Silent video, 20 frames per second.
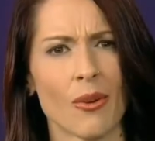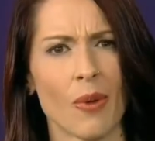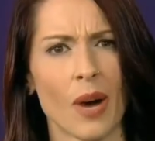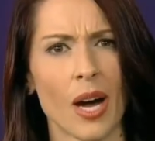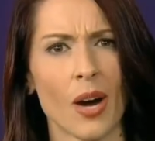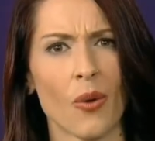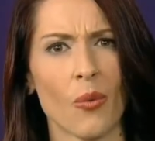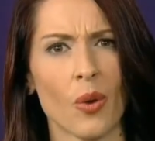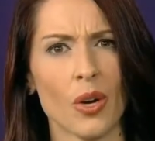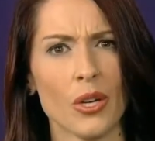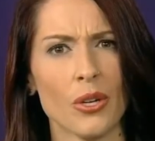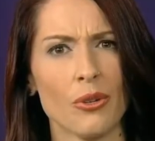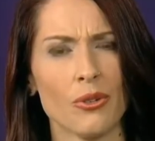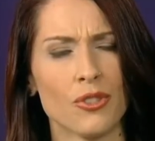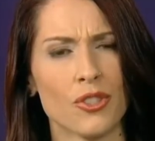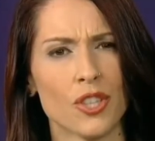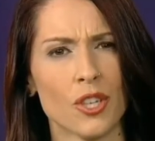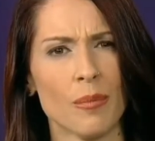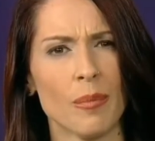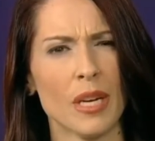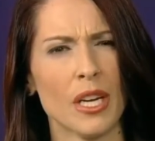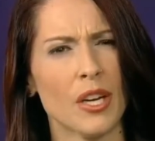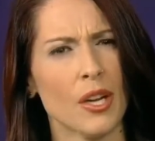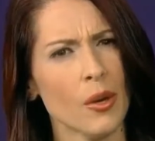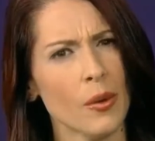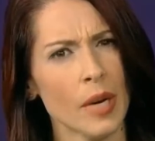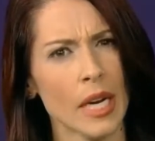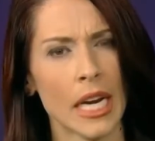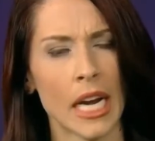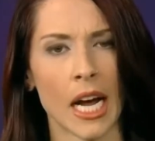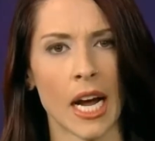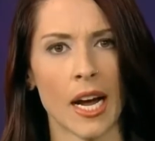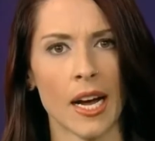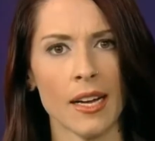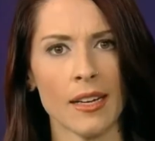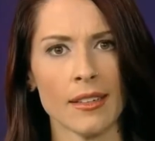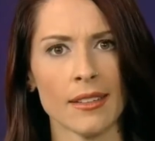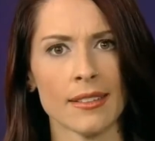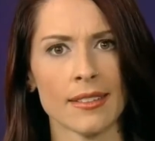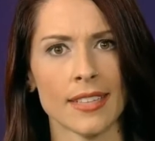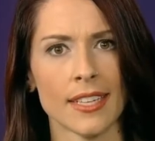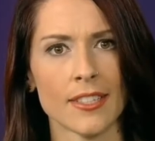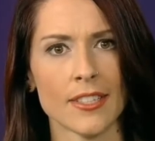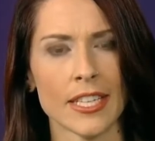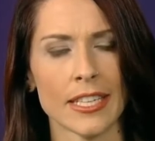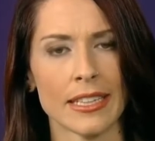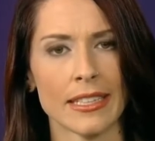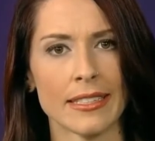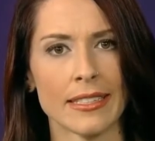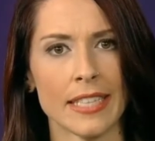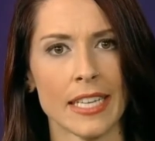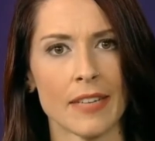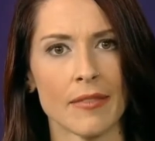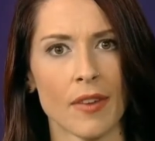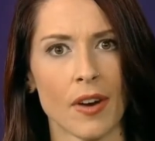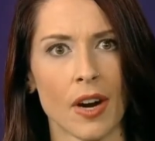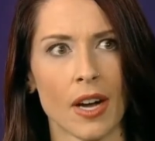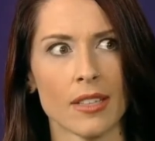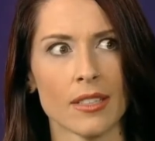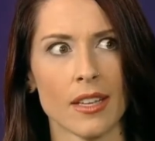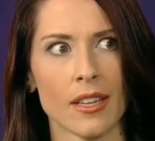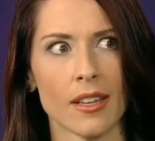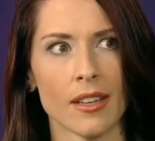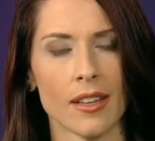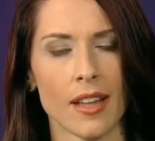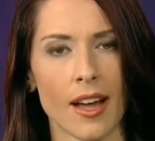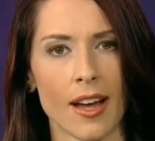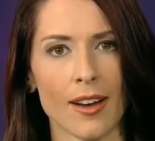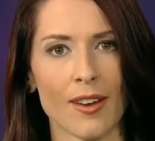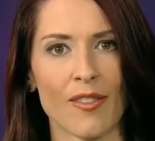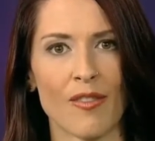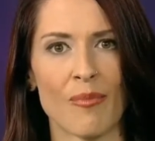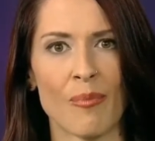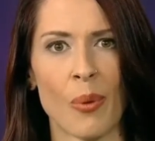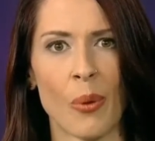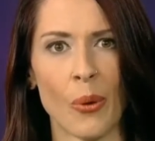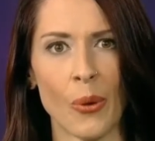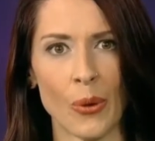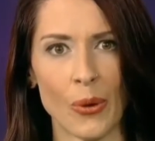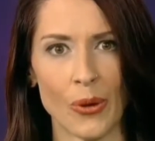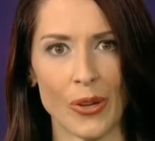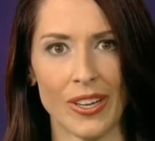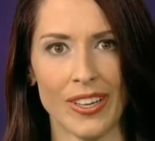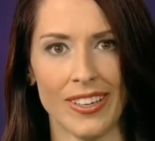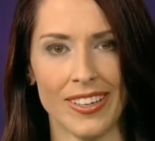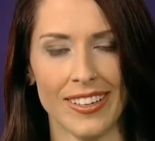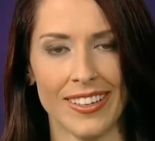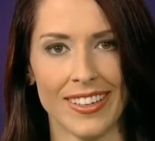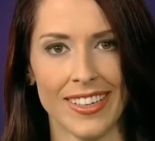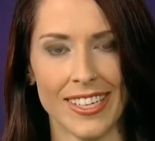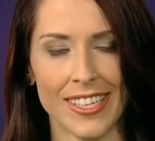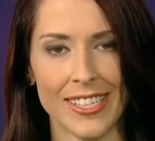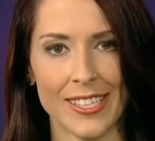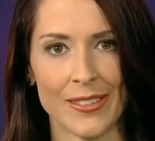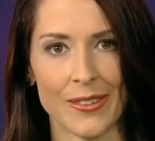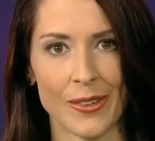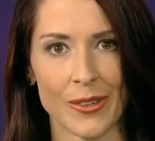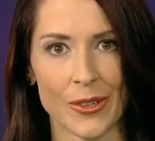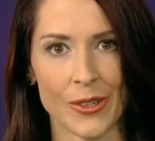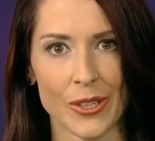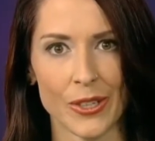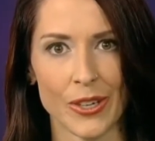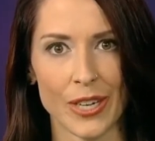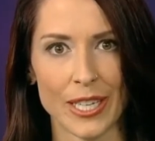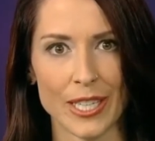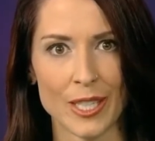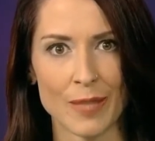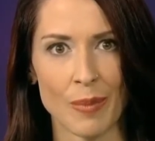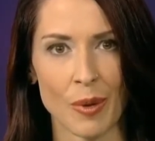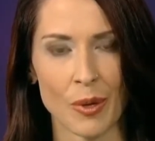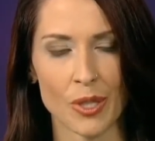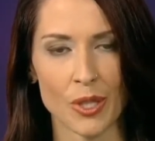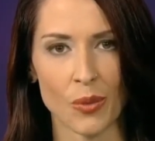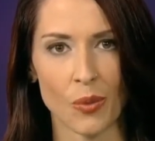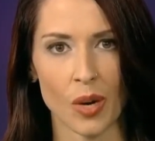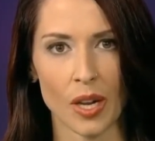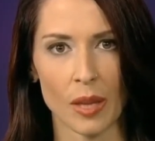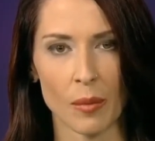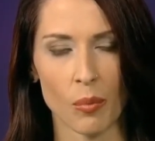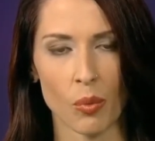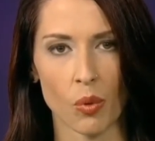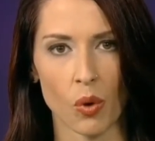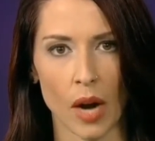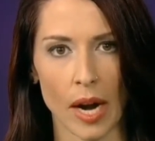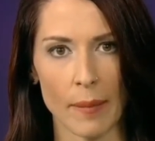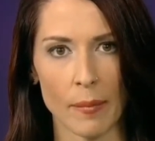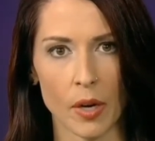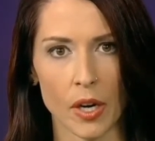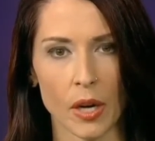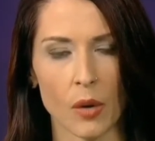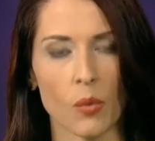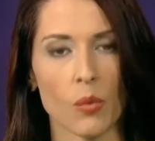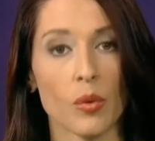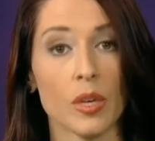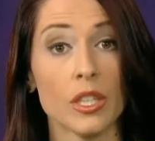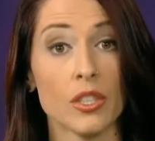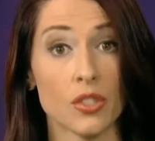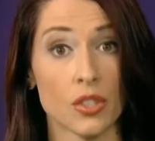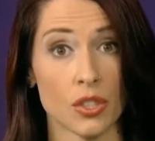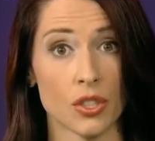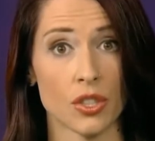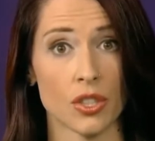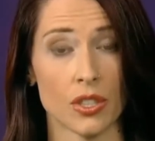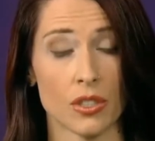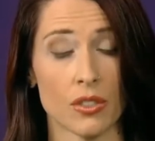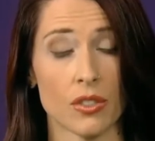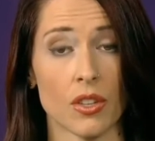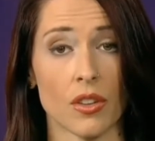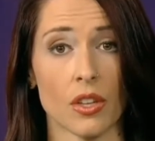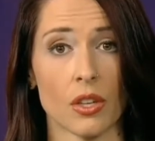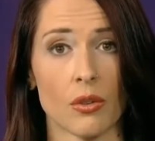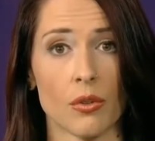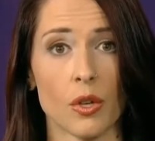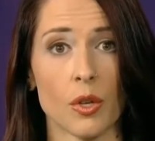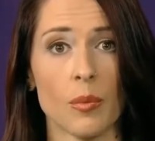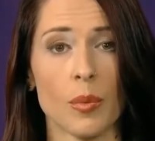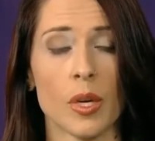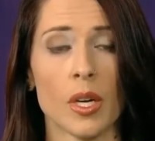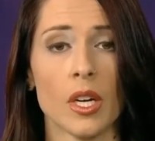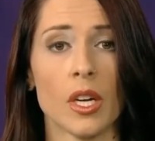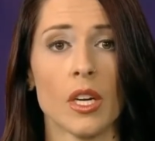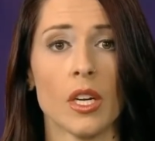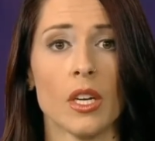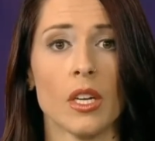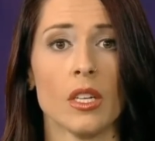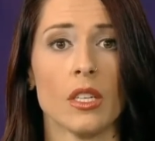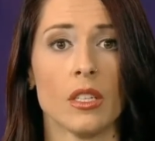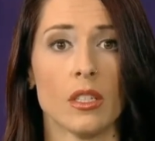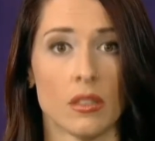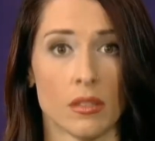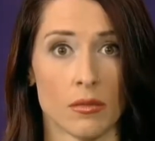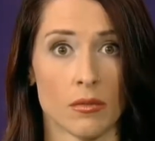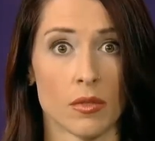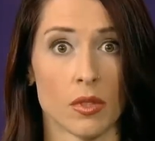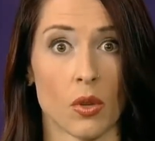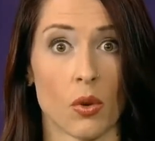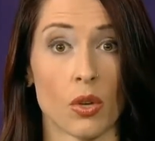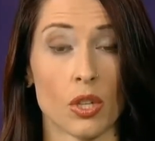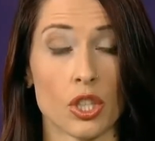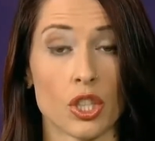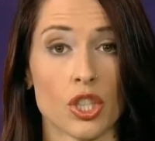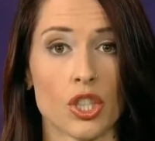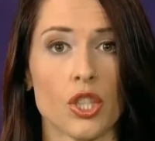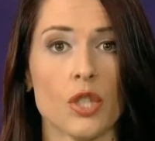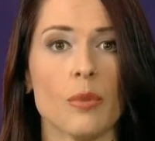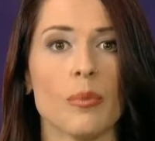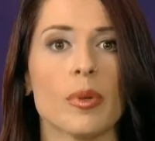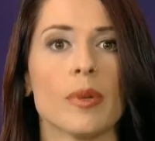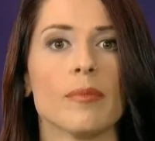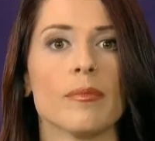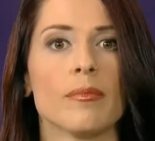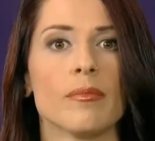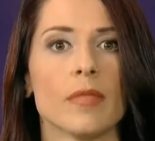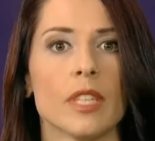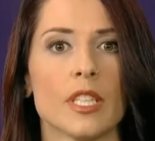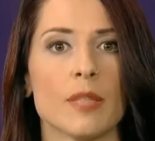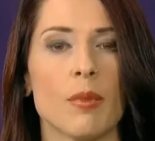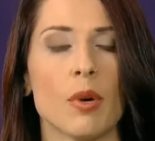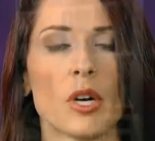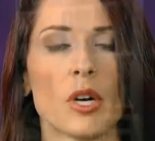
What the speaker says: Wow, what you should be doing, huh? Sounds like the CFR has a lot of pull. Well, earlier I spoke to one of the primary researchers on the group, Lawrence Shoup. His